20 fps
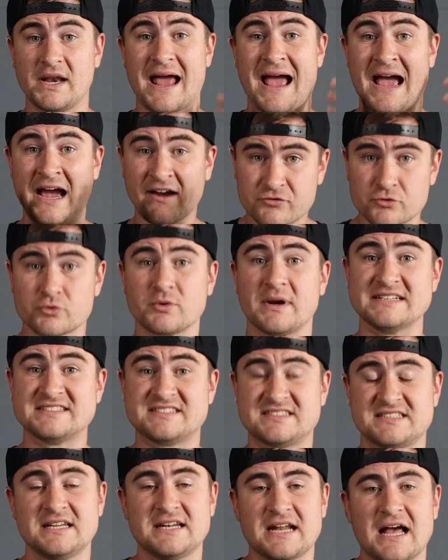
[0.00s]
after I
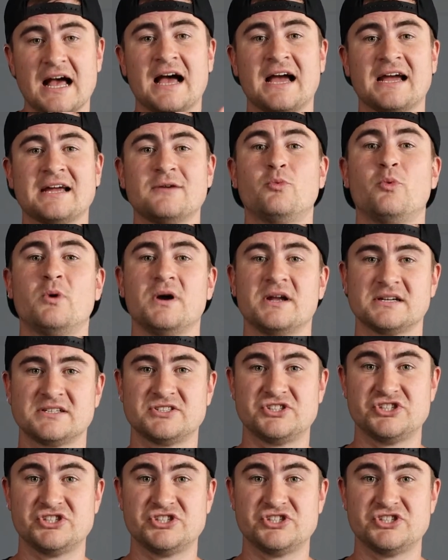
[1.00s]
sin, I want